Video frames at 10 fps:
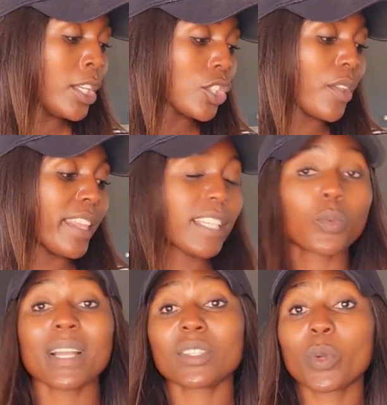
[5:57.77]
So these
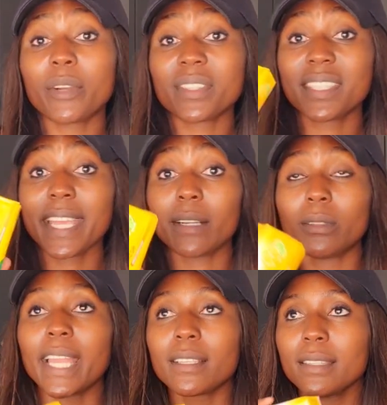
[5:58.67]
ones were on sale,
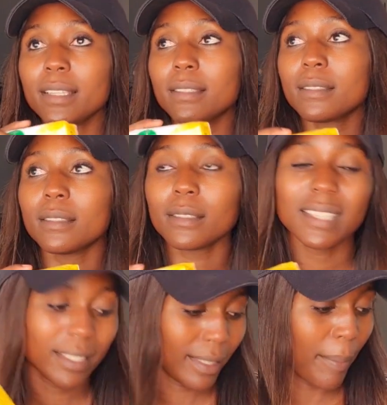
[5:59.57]
like six
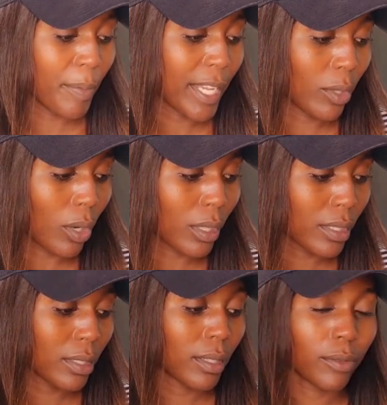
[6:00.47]
Namibian
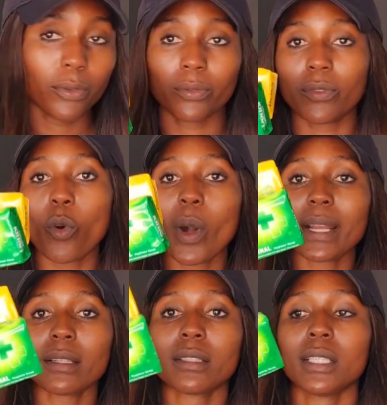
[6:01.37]
dollars for
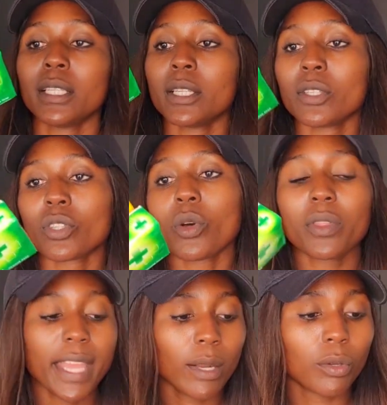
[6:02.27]
one.
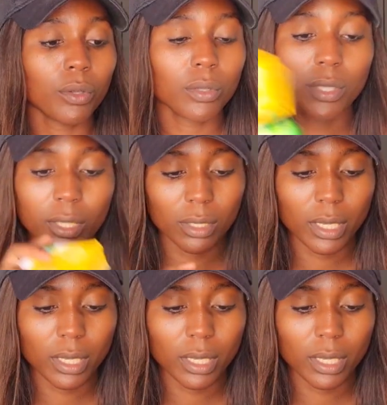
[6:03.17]
So they are good.